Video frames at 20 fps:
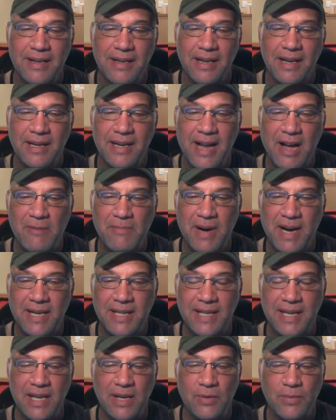And now
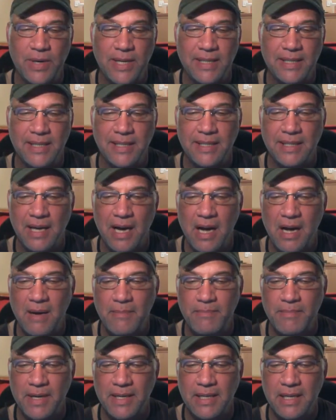Mientkiewicz is
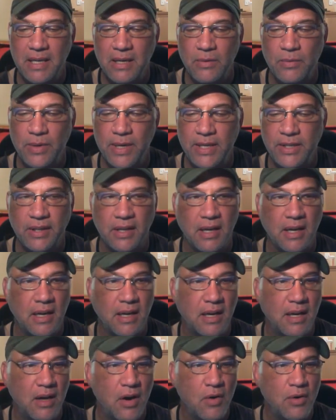up. Mientkiewicz
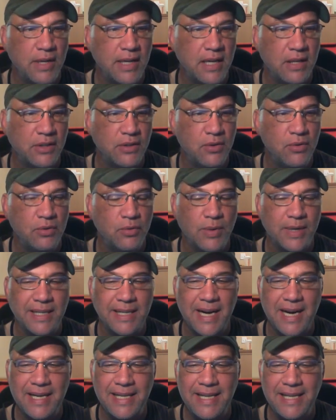only hit two
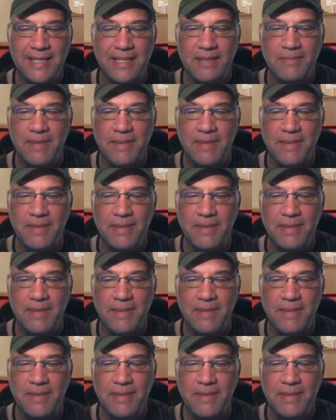twenty-nine, and he's going to